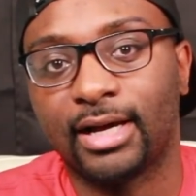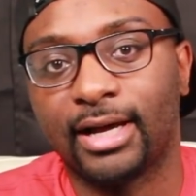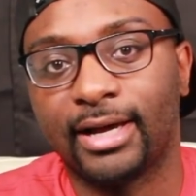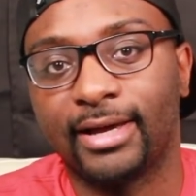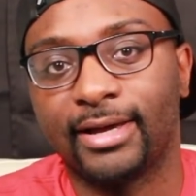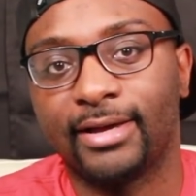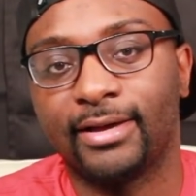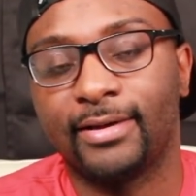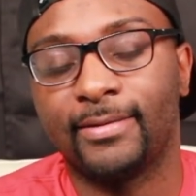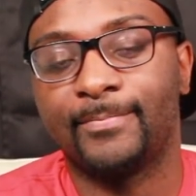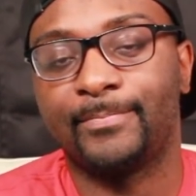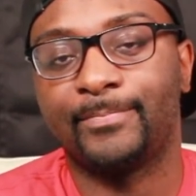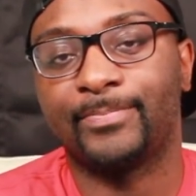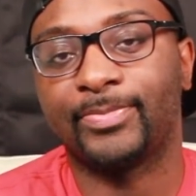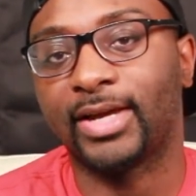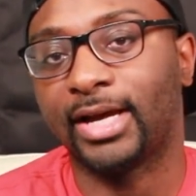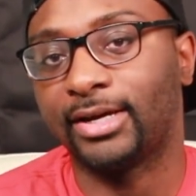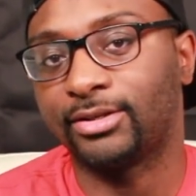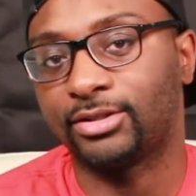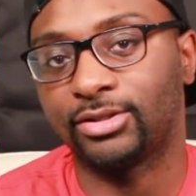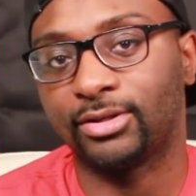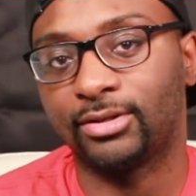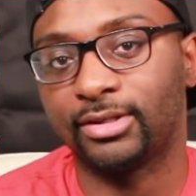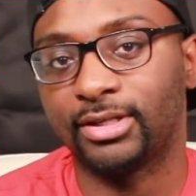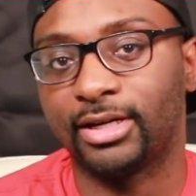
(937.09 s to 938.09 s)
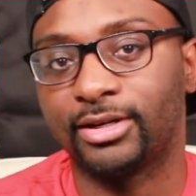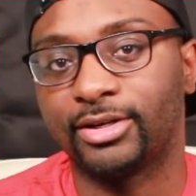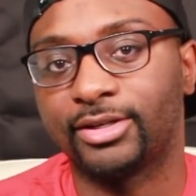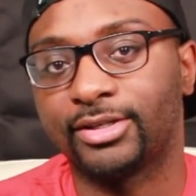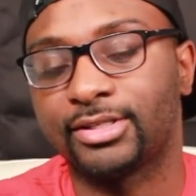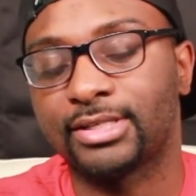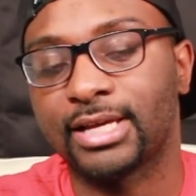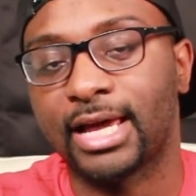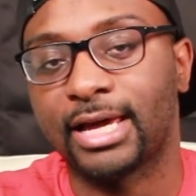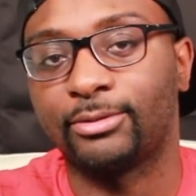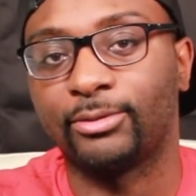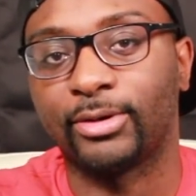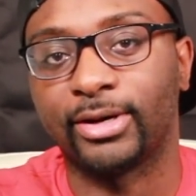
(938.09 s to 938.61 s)
I totally
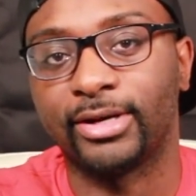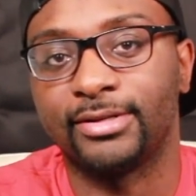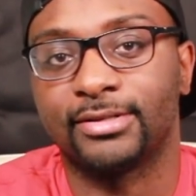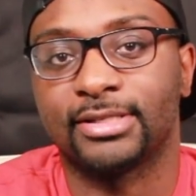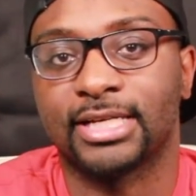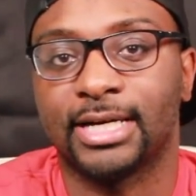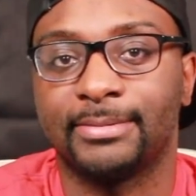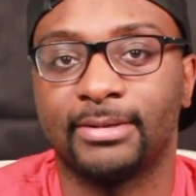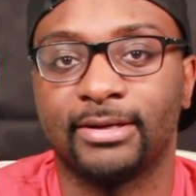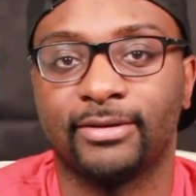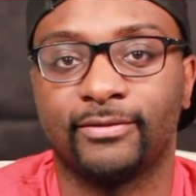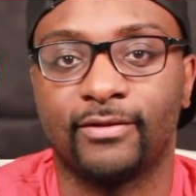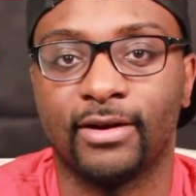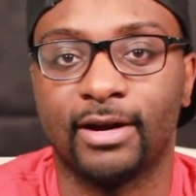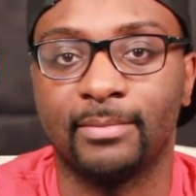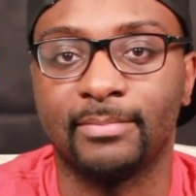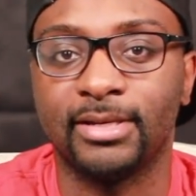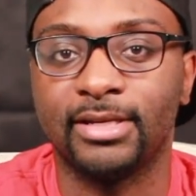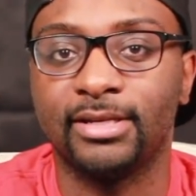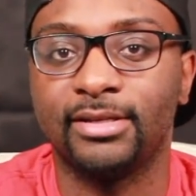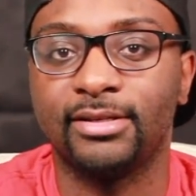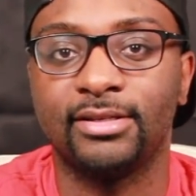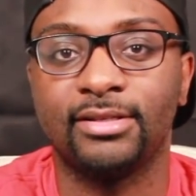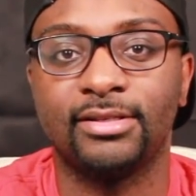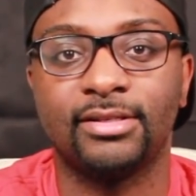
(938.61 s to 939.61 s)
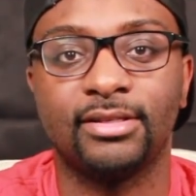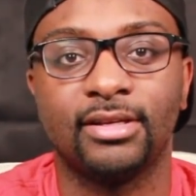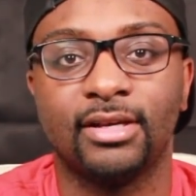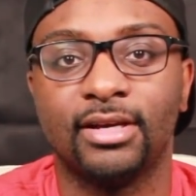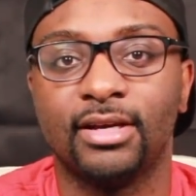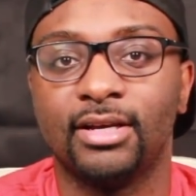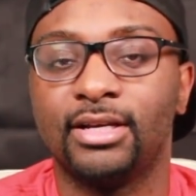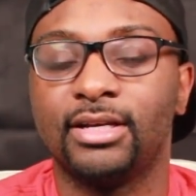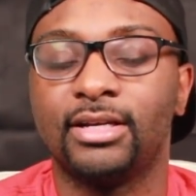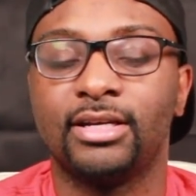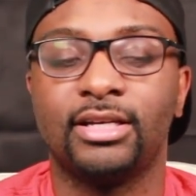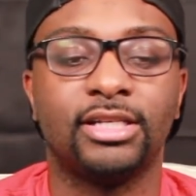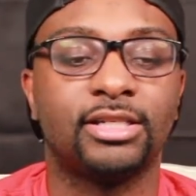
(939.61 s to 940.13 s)
understand where he's coming from.
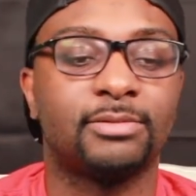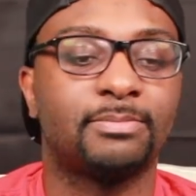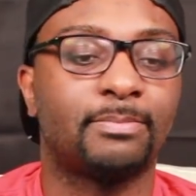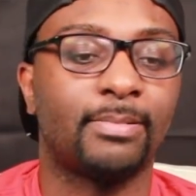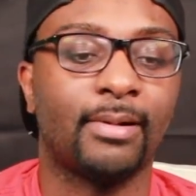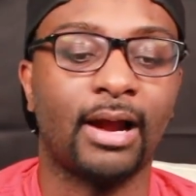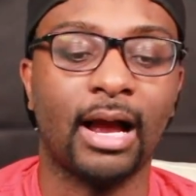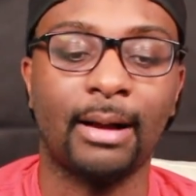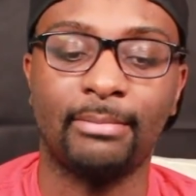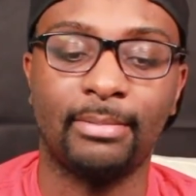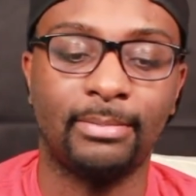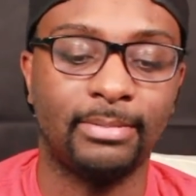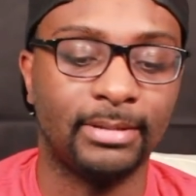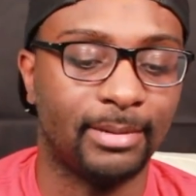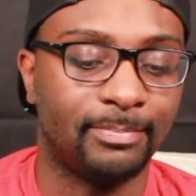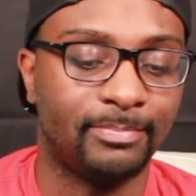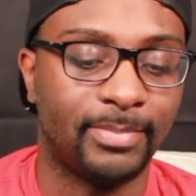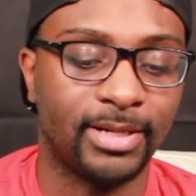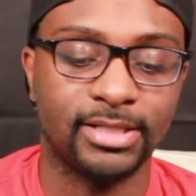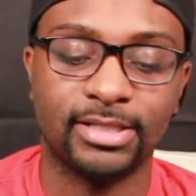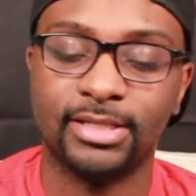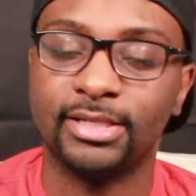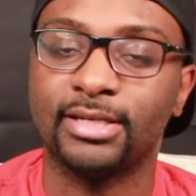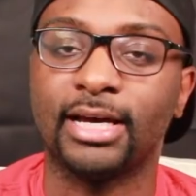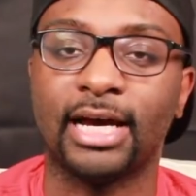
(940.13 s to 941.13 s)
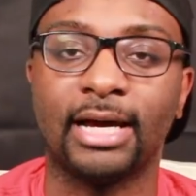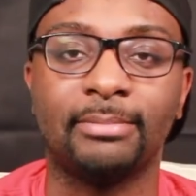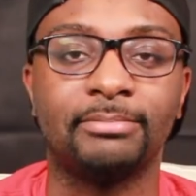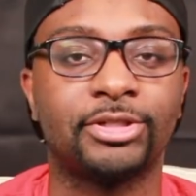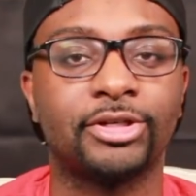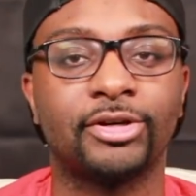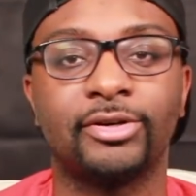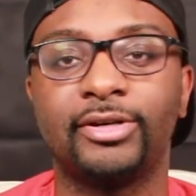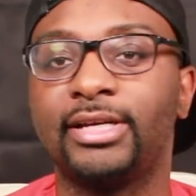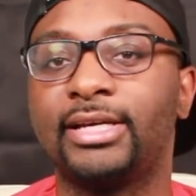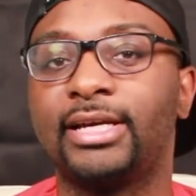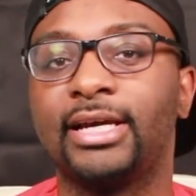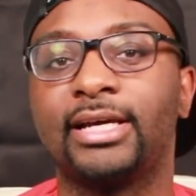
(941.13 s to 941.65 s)
He's probably a busy guy. I'm
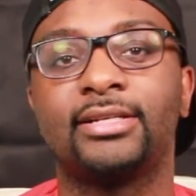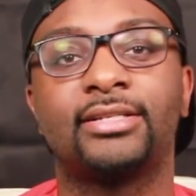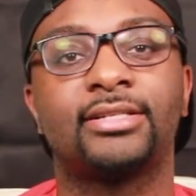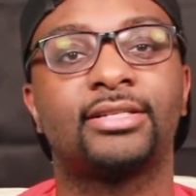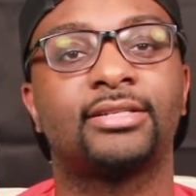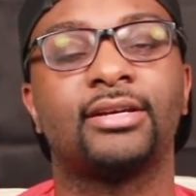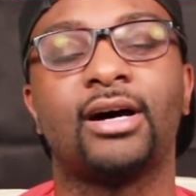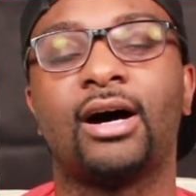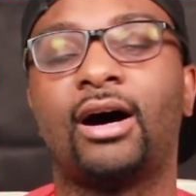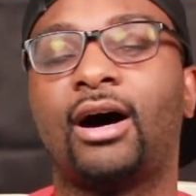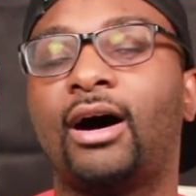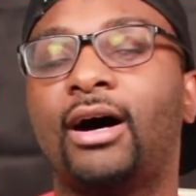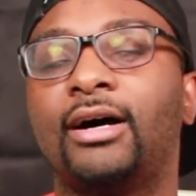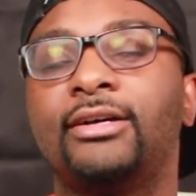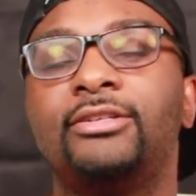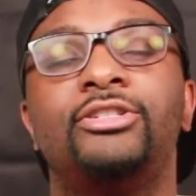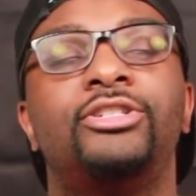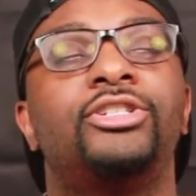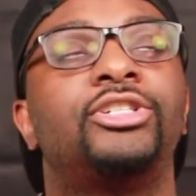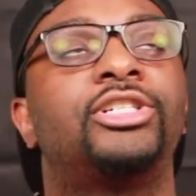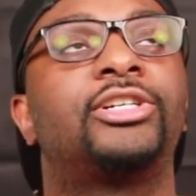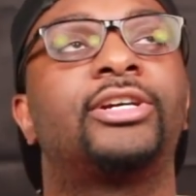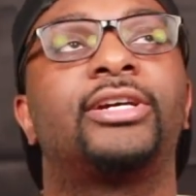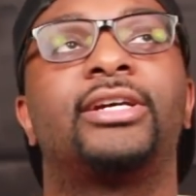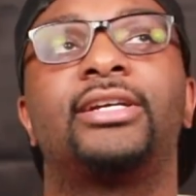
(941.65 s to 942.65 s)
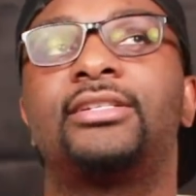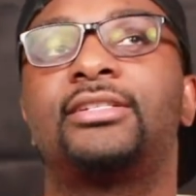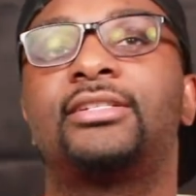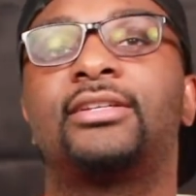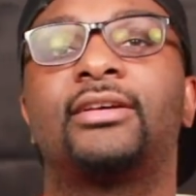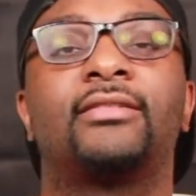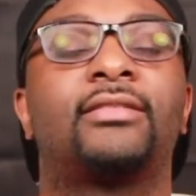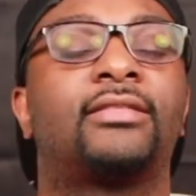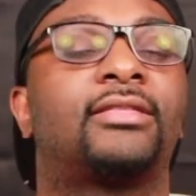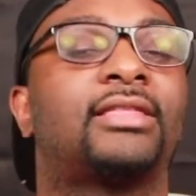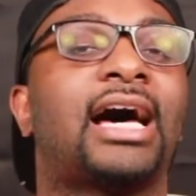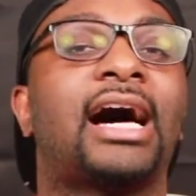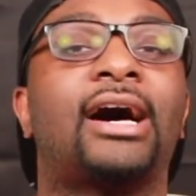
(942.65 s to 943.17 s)
sure he gets hundreds
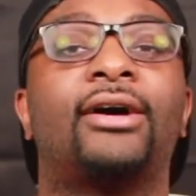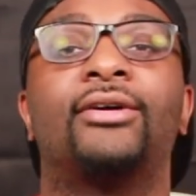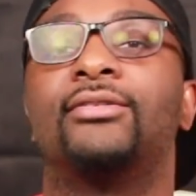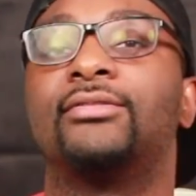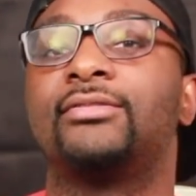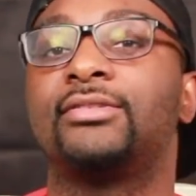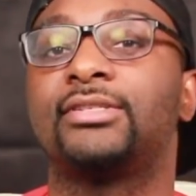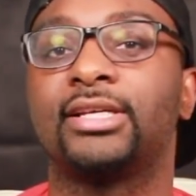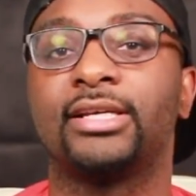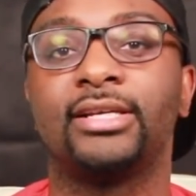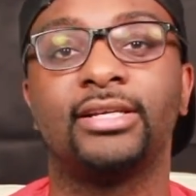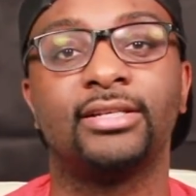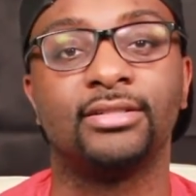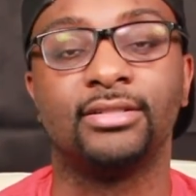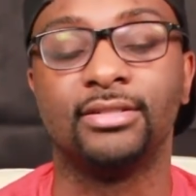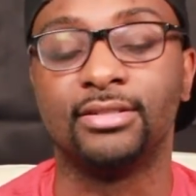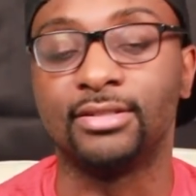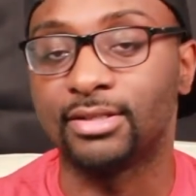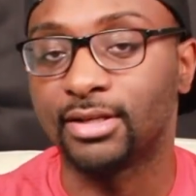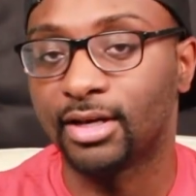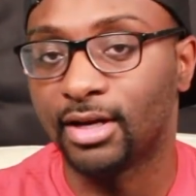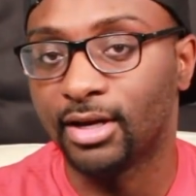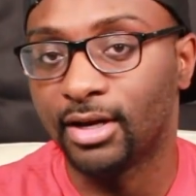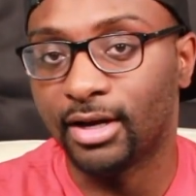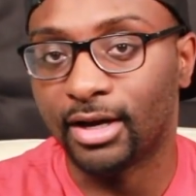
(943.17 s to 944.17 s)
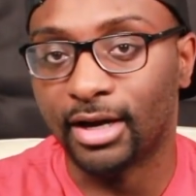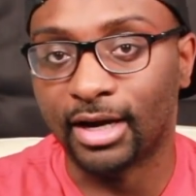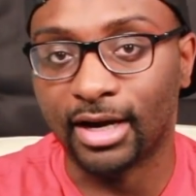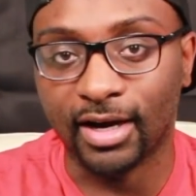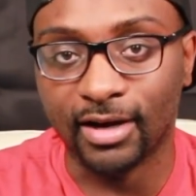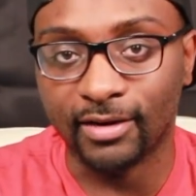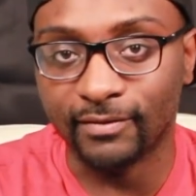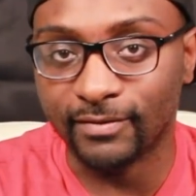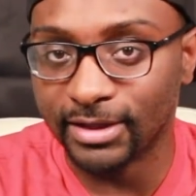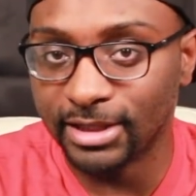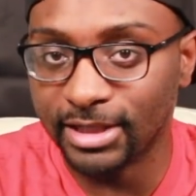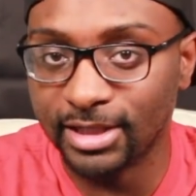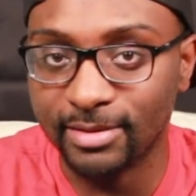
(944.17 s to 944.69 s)
of thousands
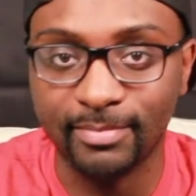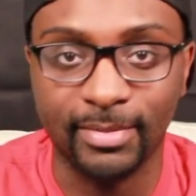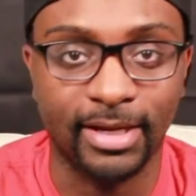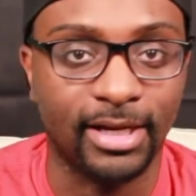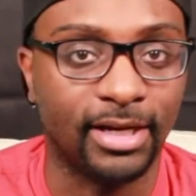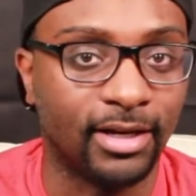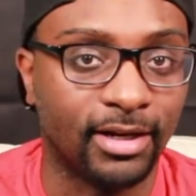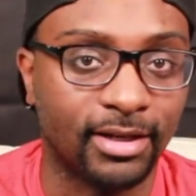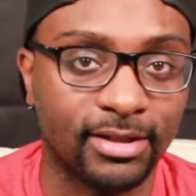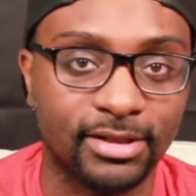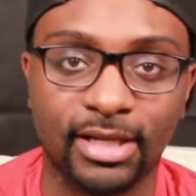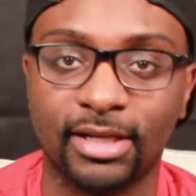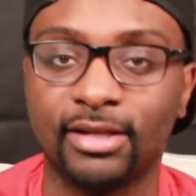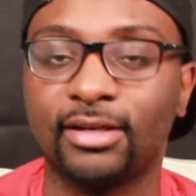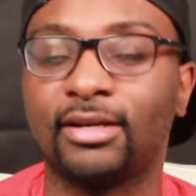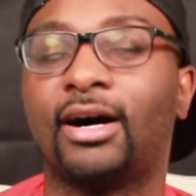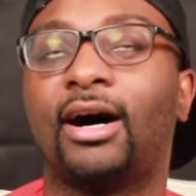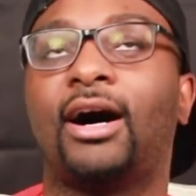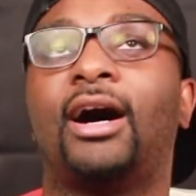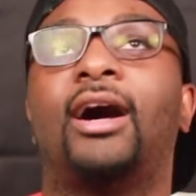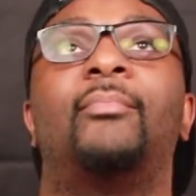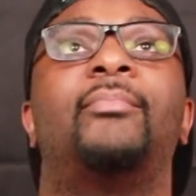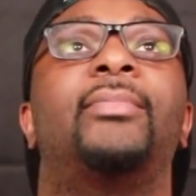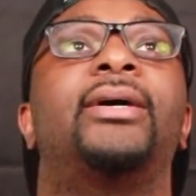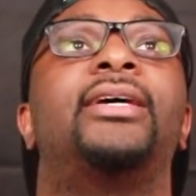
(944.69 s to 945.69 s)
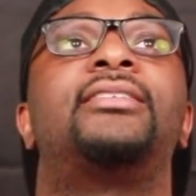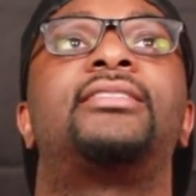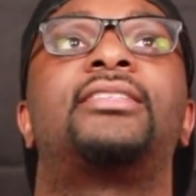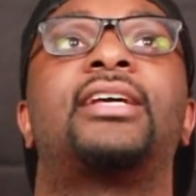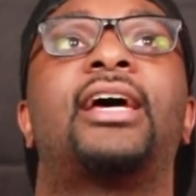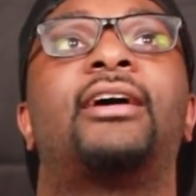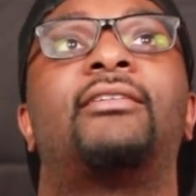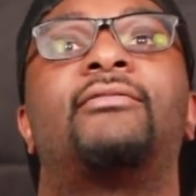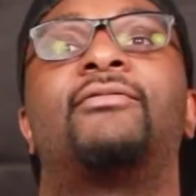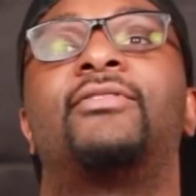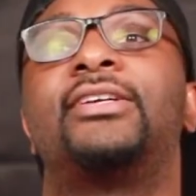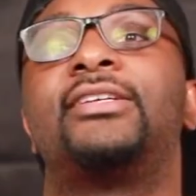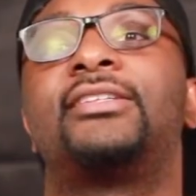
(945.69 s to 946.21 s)
of emails and comments
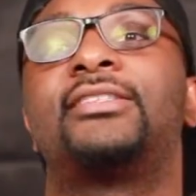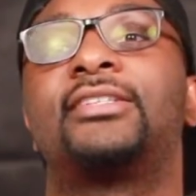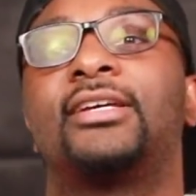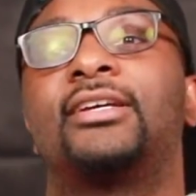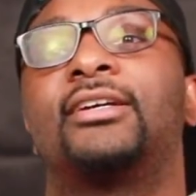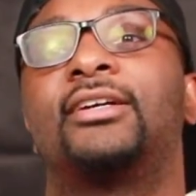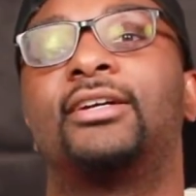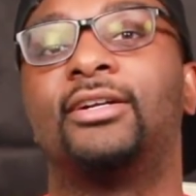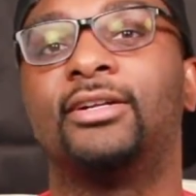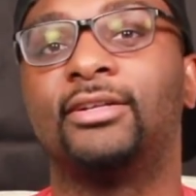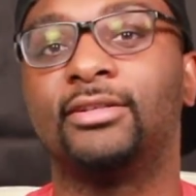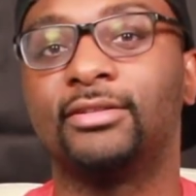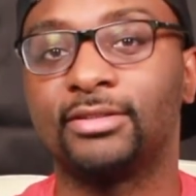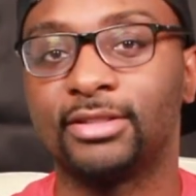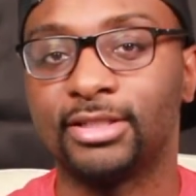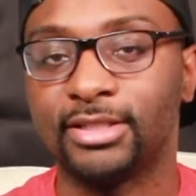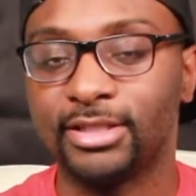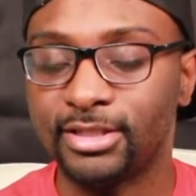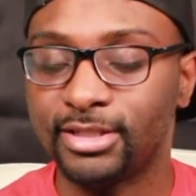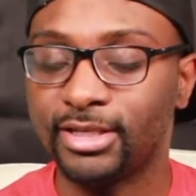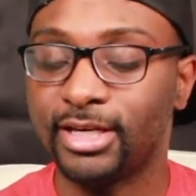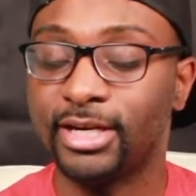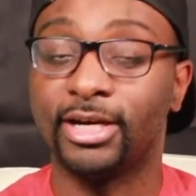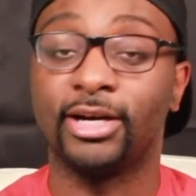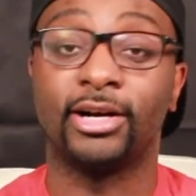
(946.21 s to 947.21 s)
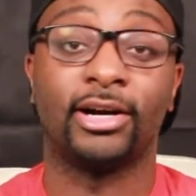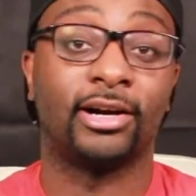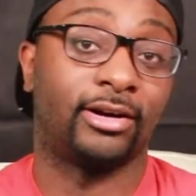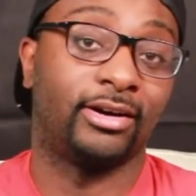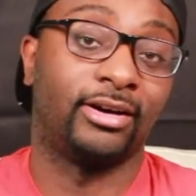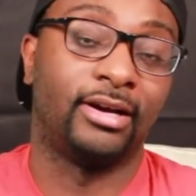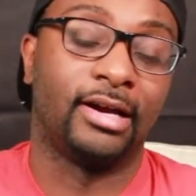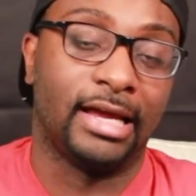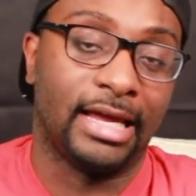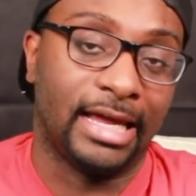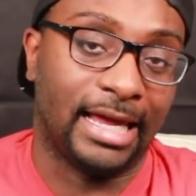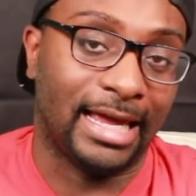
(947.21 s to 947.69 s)
every single year.